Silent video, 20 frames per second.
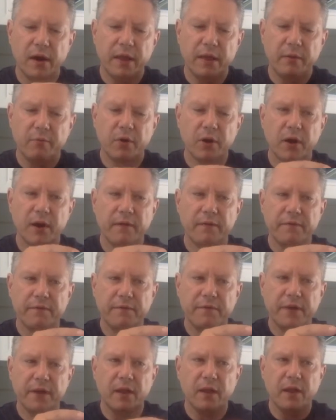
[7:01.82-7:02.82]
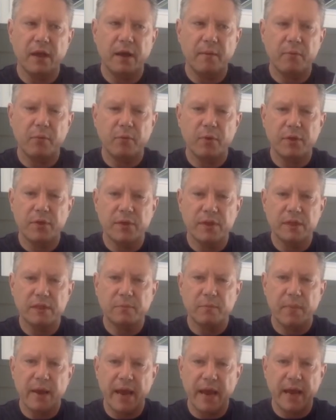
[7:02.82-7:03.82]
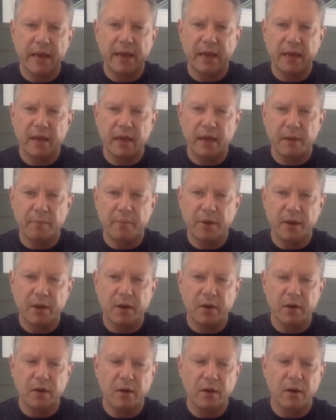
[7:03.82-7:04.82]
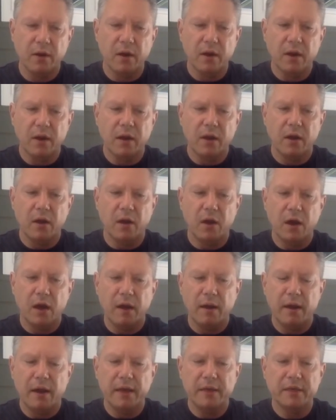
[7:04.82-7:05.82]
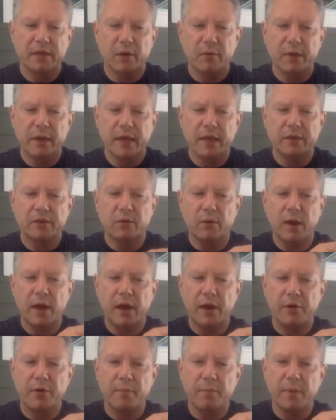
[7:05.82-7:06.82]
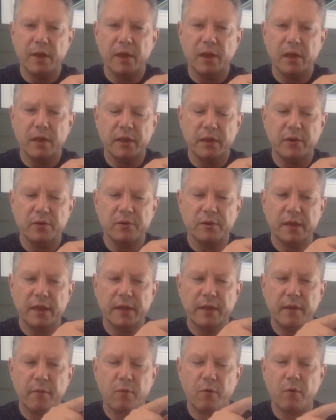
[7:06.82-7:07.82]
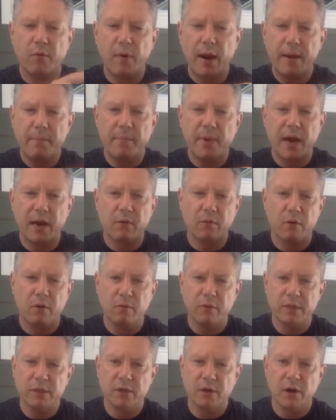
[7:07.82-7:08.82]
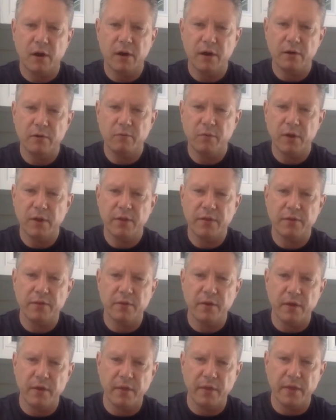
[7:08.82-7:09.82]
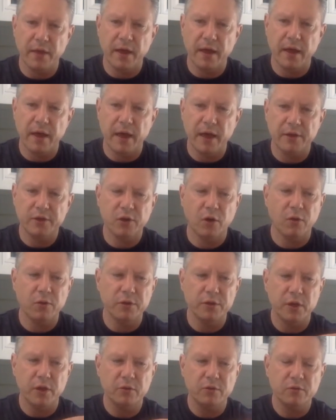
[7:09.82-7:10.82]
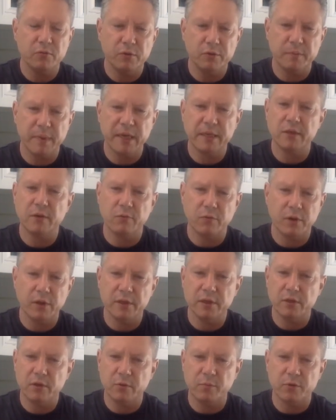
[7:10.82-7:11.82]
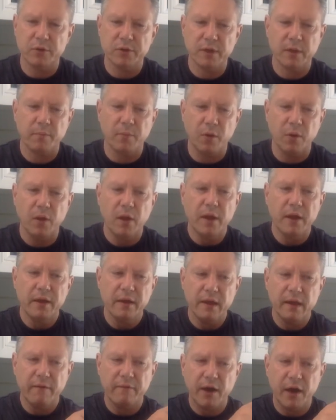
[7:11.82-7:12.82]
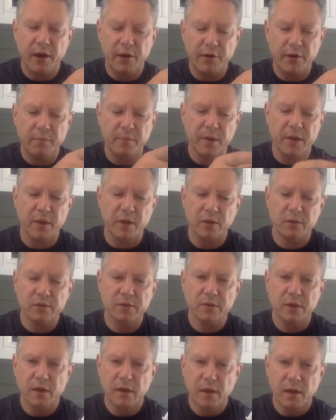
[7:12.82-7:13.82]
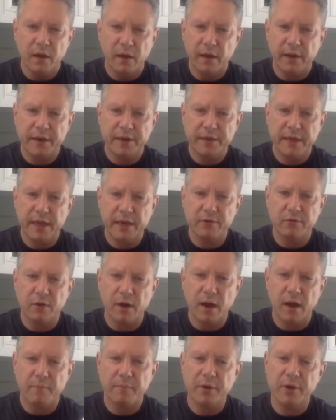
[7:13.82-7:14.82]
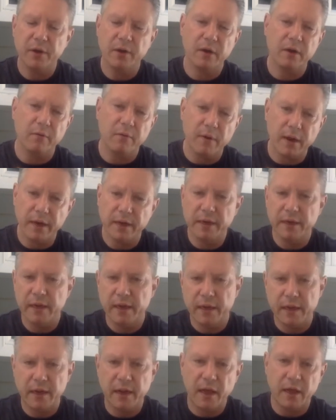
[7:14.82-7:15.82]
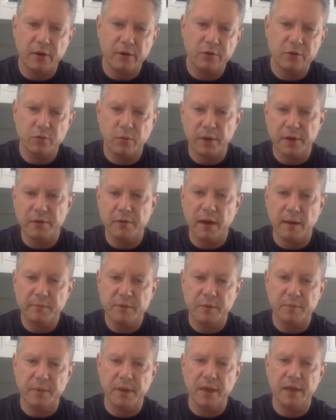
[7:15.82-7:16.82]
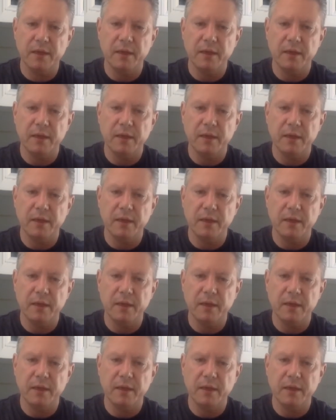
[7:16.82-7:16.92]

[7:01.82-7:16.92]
then we're going to fill up with this bag up here until we get to 100 milliliters. And then we're right back where we started with the adult dose, which makes it really super simple. You have 100 mils on a 10 drop. You're going to run it in at 120 drops a minute